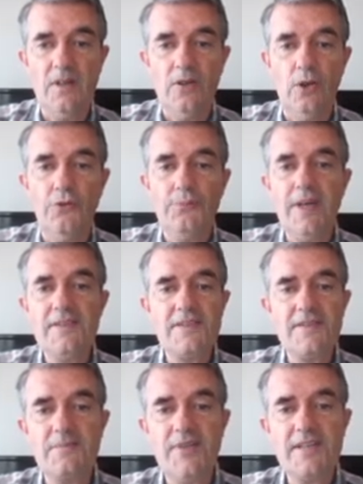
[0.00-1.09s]
or
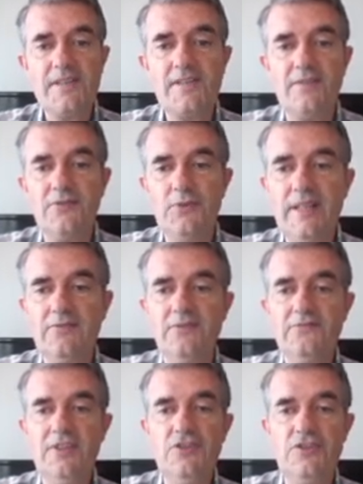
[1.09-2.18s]
presence of irrelevant
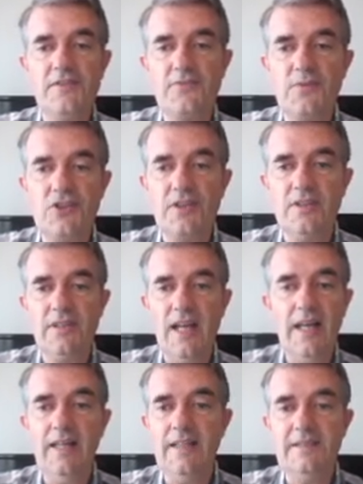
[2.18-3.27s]
features which can
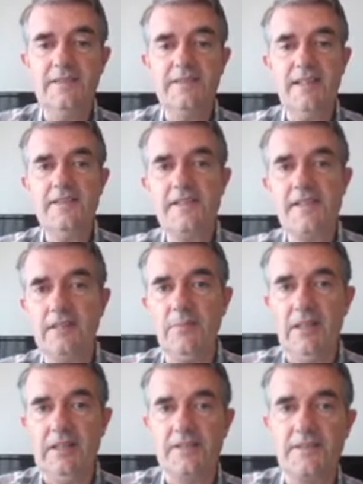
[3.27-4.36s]
hide dataset
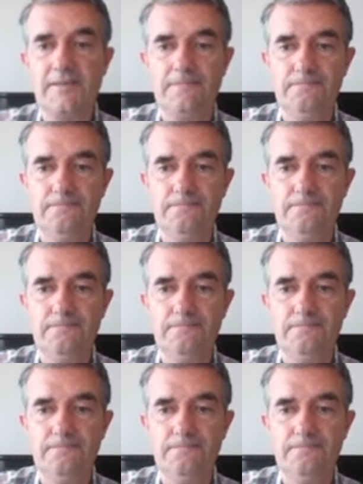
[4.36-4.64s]
bias.